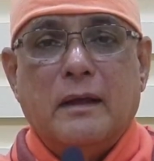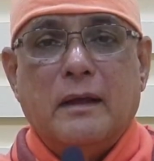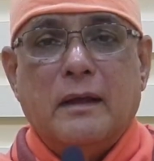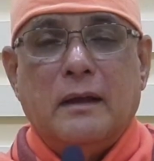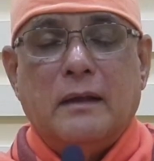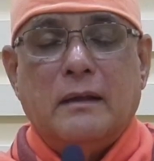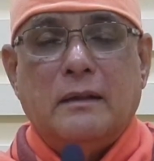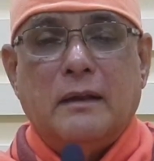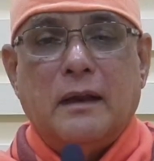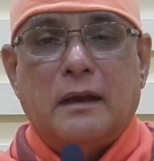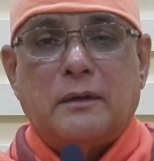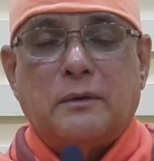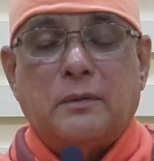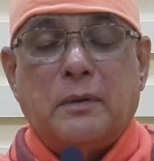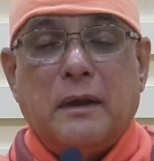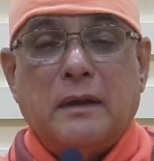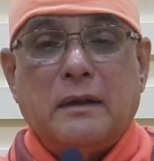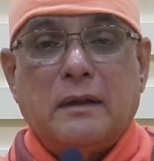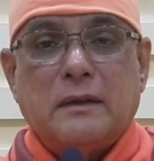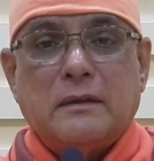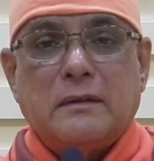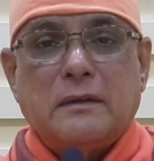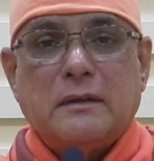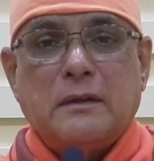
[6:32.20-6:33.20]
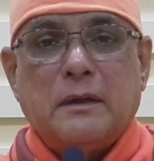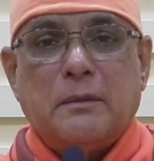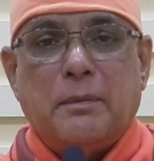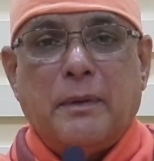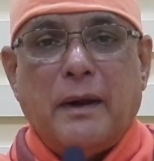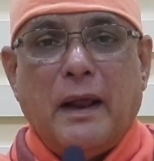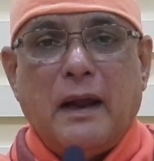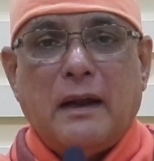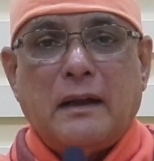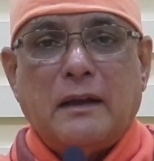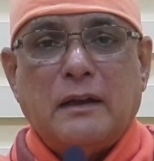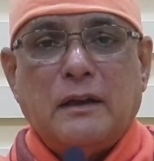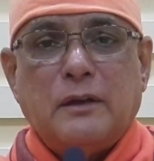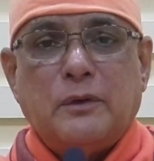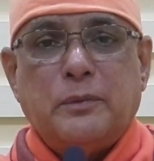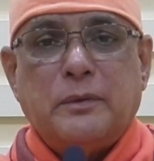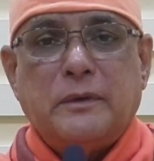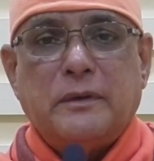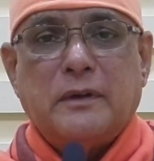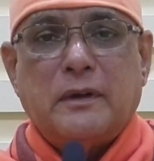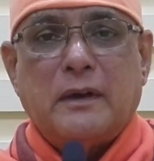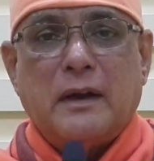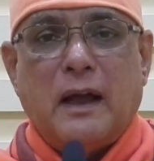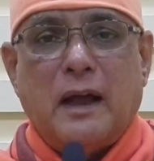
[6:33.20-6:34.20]
That's why this is a practice
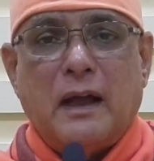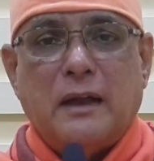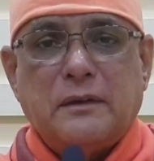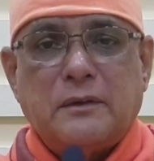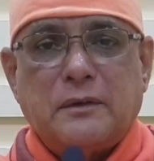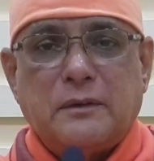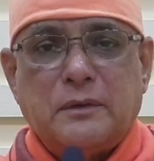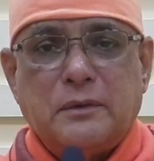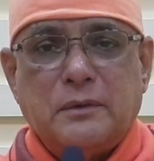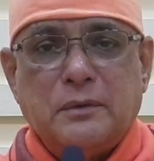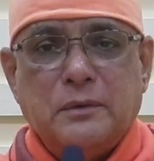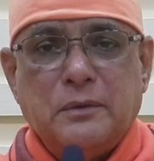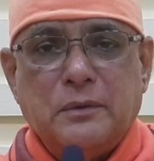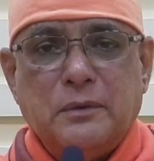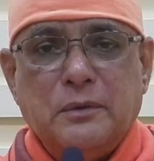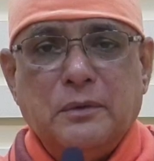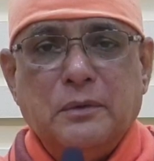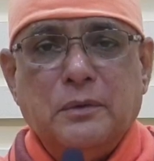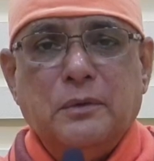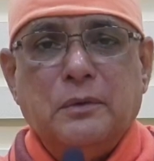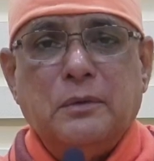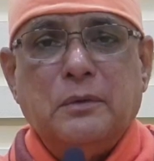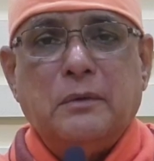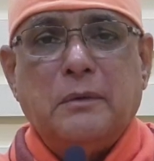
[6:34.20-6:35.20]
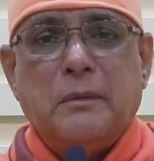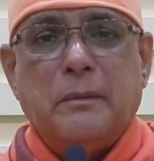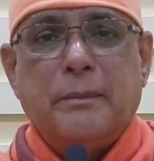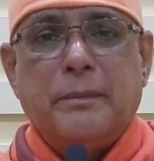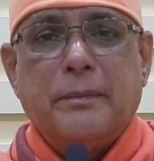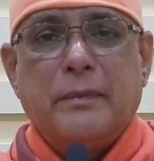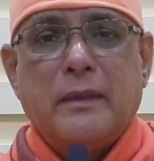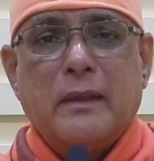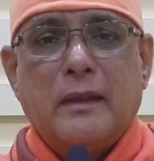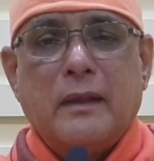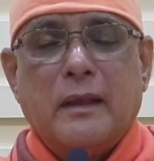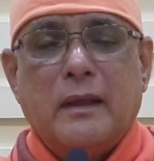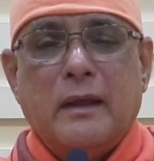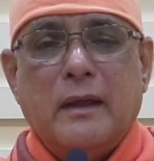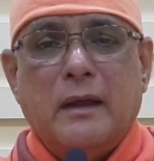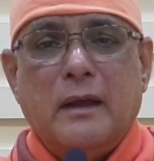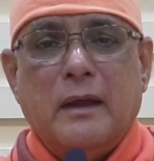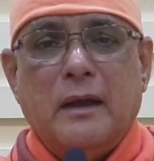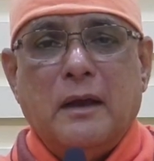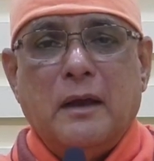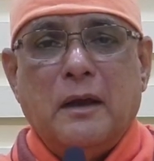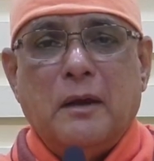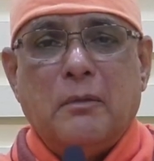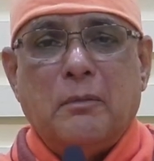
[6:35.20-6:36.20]
which you are asked to do,
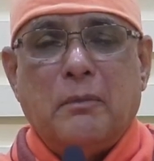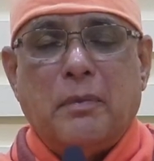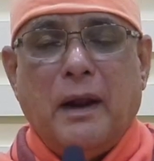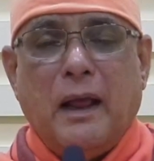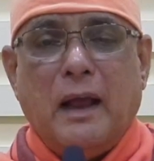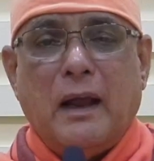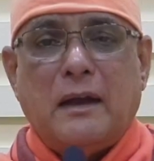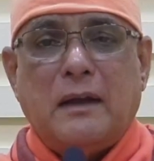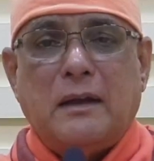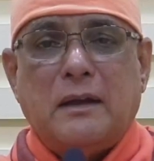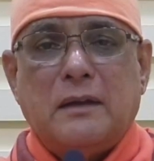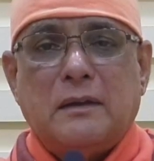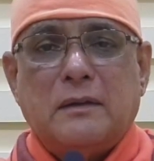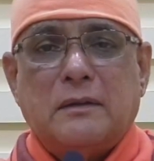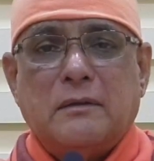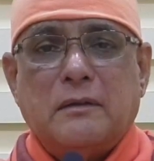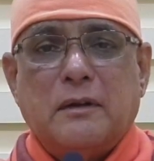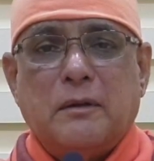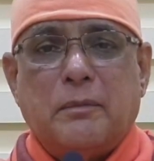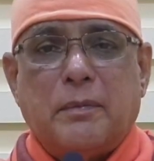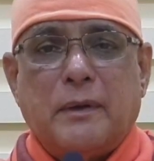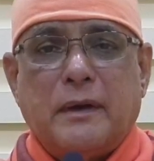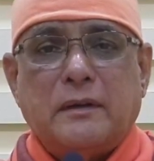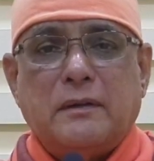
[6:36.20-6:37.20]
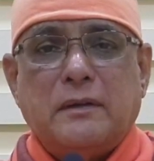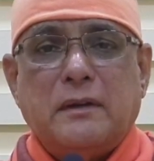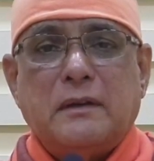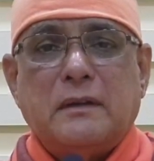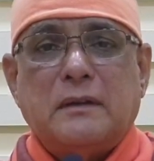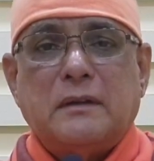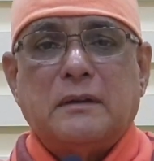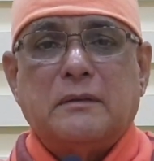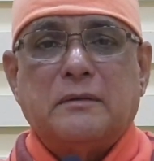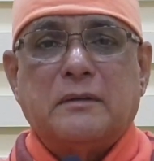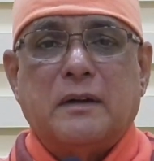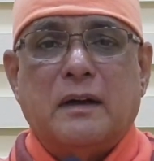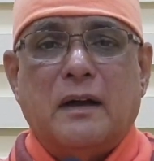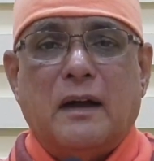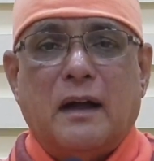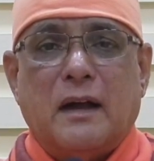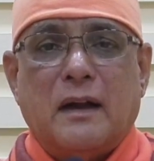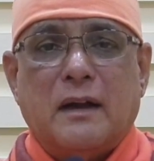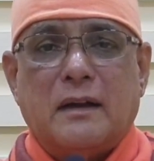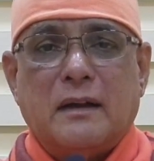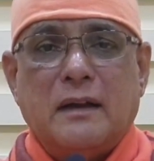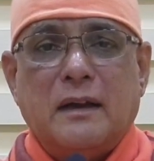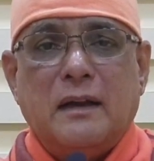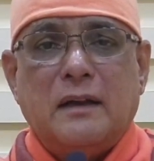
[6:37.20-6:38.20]
practice of the presence of
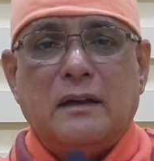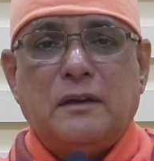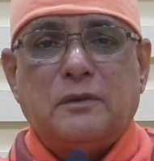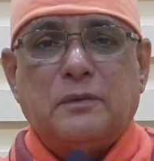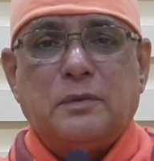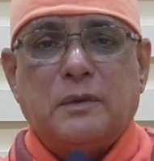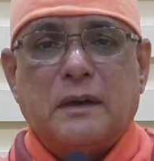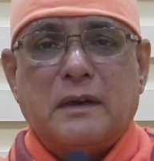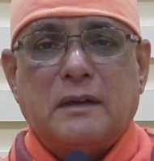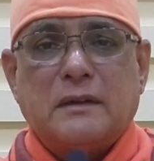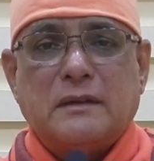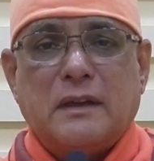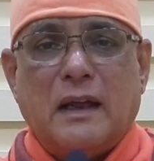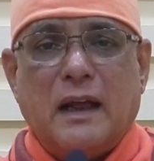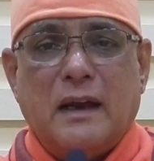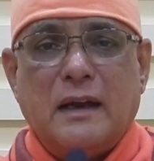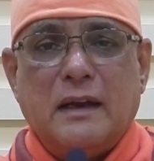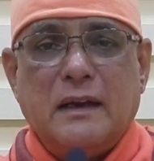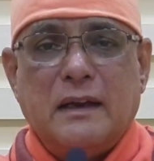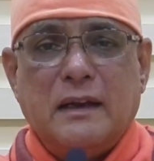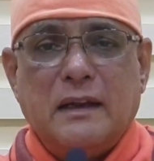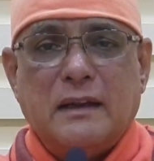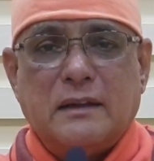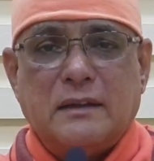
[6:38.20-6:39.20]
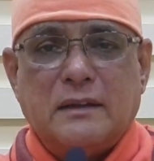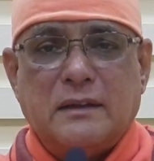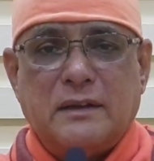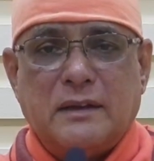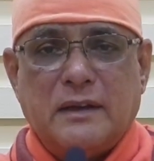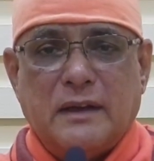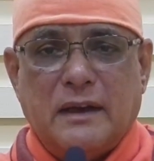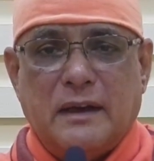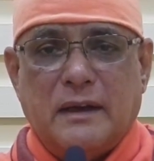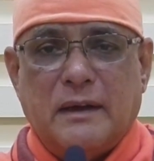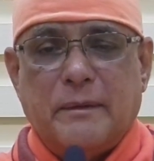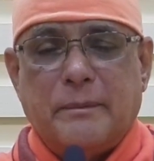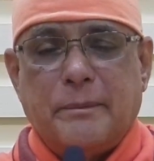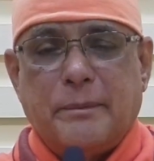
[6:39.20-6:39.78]
God, Ishvara Sannidhya.